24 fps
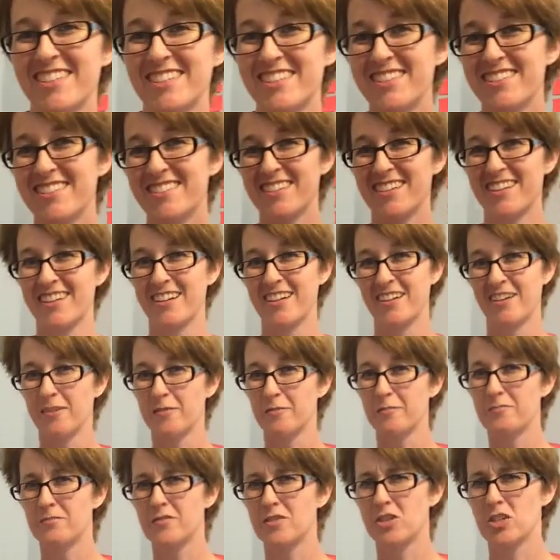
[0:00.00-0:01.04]
this is a uh,
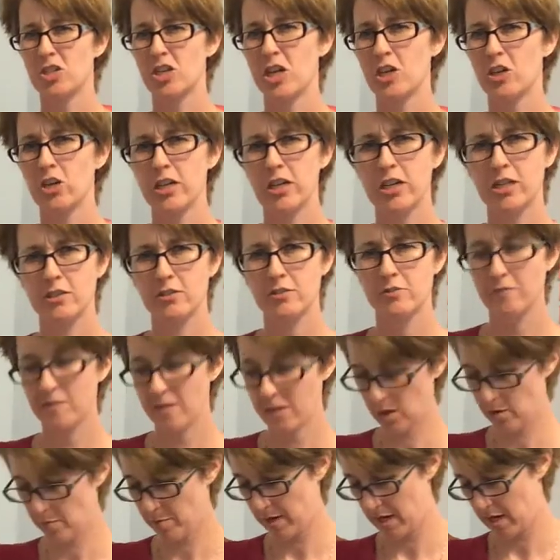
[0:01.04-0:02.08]
Cherry Hill
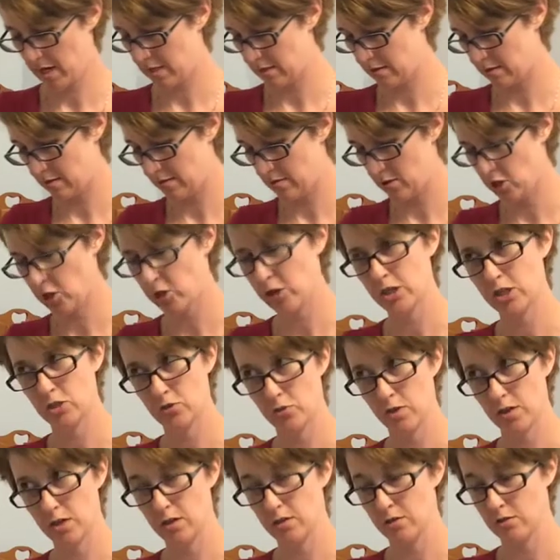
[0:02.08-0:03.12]
Finger Paints, Cherry
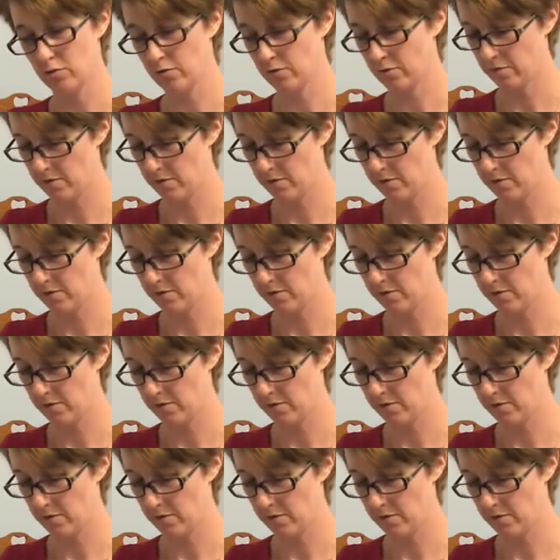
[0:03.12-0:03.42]
Tree Hill